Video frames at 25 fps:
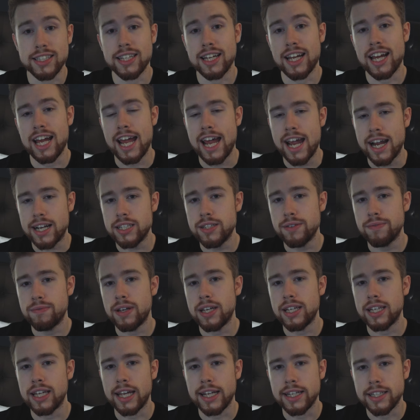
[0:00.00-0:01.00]
to
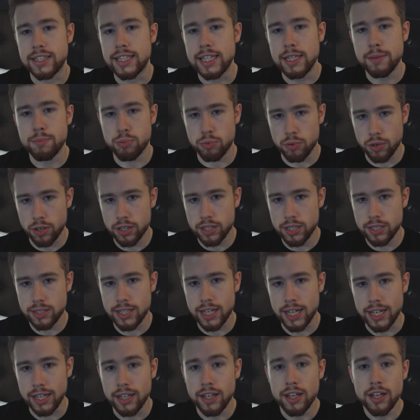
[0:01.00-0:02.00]
activate a deep work
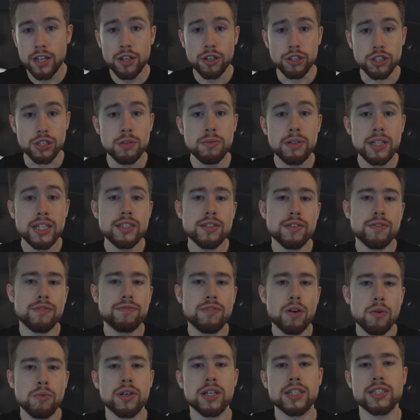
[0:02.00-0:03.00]
state, you need to
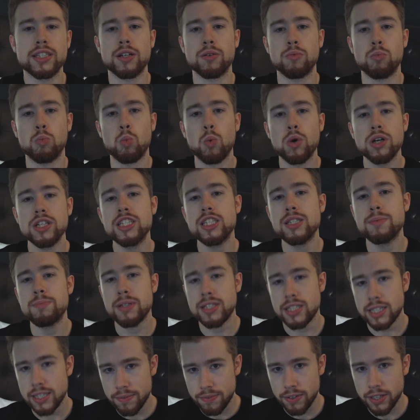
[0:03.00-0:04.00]
focus on one
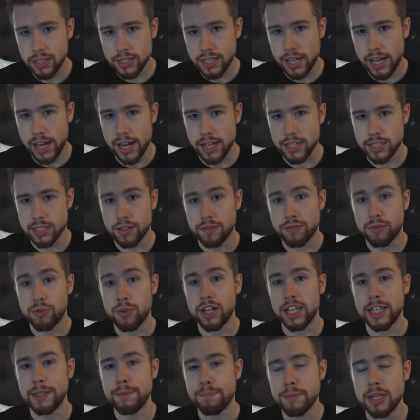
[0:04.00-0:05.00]
specific task
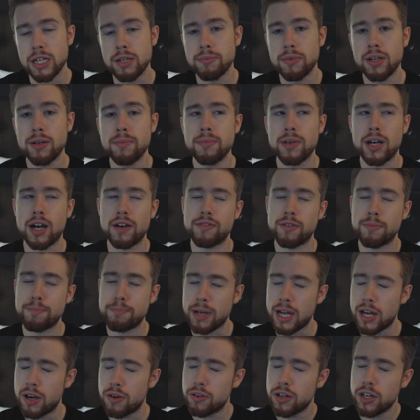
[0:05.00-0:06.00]
for a minimum of
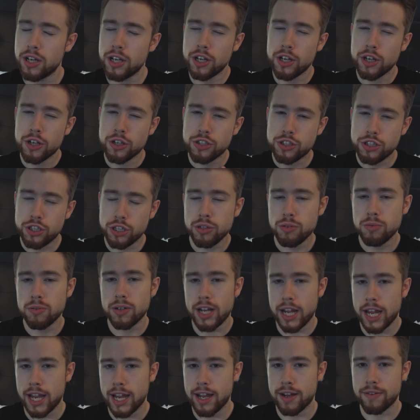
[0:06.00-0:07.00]
about
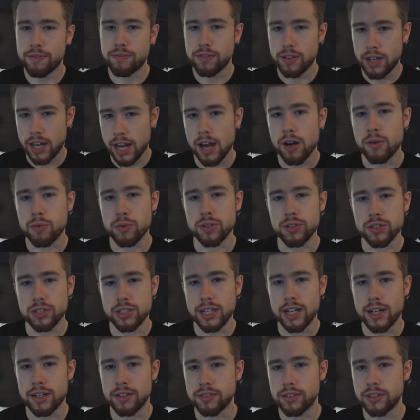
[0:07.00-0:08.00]
2.5 hours.
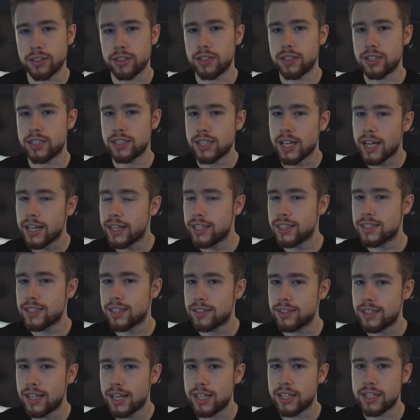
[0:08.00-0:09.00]
Now, the science
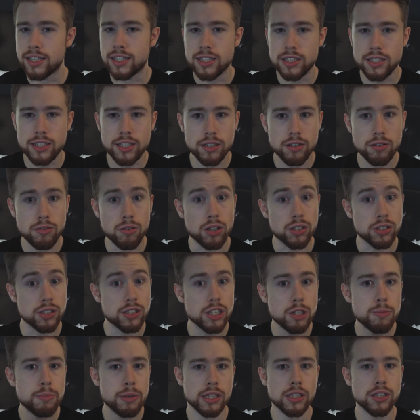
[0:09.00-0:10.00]
on that is still a
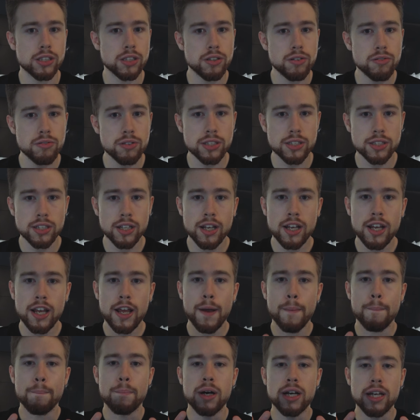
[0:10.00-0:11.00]
little bit loose,
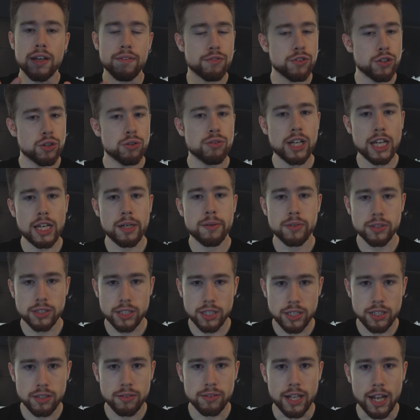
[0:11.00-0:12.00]
but if you're able to
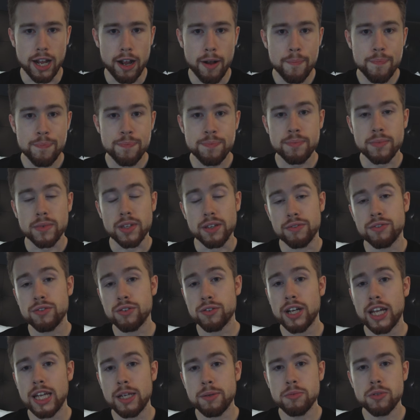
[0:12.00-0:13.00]
do that, if
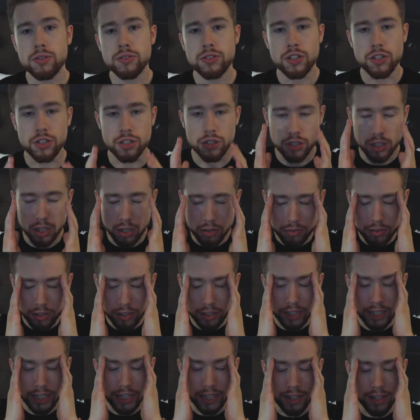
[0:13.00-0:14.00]
you're able to
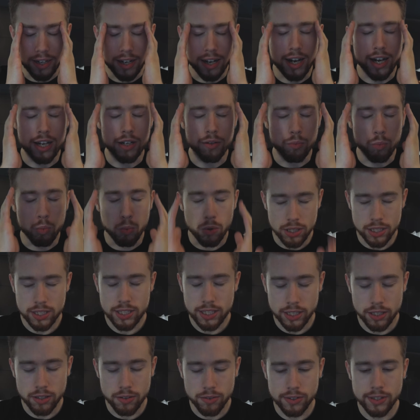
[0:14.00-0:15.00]
zone in on one
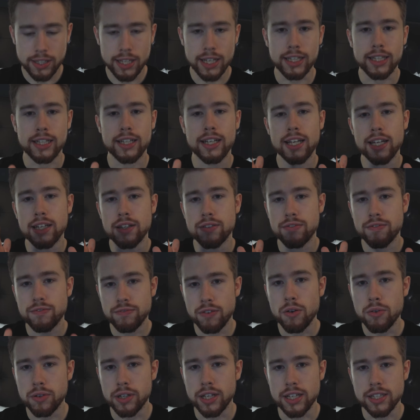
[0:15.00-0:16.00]
single thing and
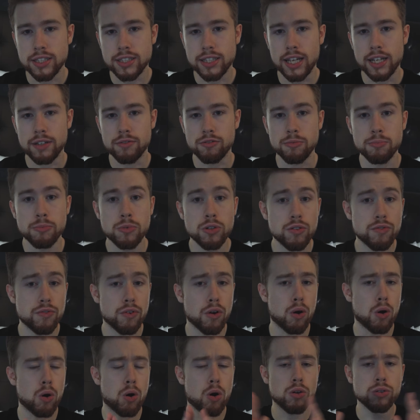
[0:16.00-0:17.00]
focus and remove
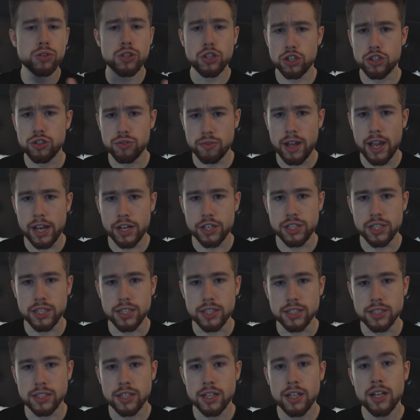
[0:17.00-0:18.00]
all
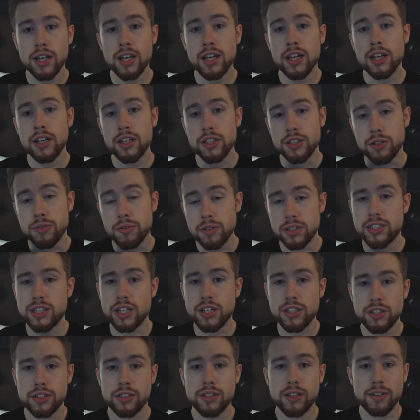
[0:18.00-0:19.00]
distractions, you
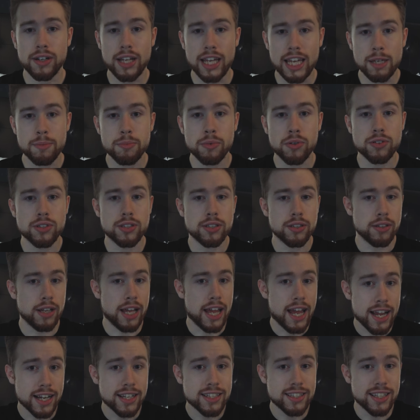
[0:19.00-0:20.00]
essentially are able to
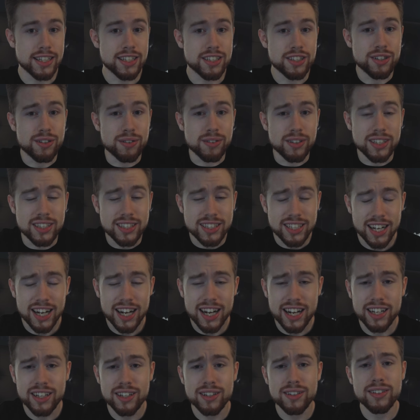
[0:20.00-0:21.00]
access your
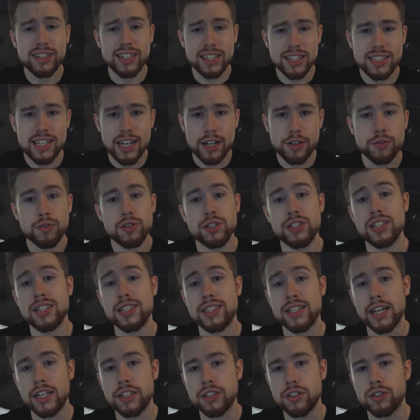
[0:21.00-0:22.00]
entire
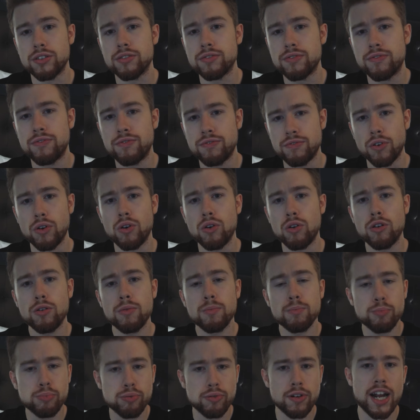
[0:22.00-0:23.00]
intelligence and your
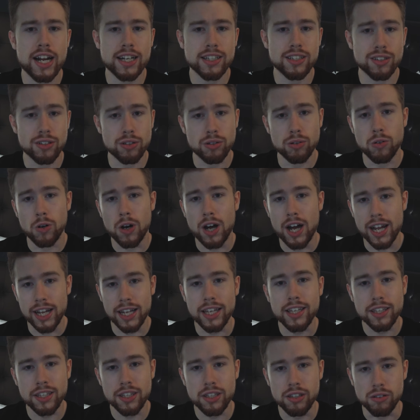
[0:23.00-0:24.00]
full practical
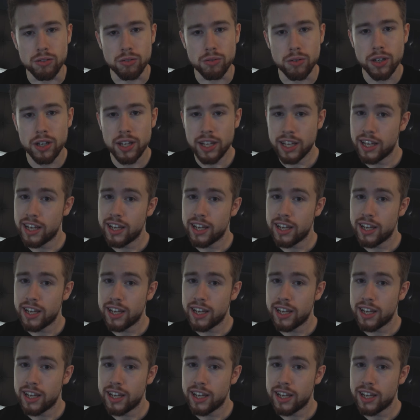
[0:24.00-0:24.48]
IQ.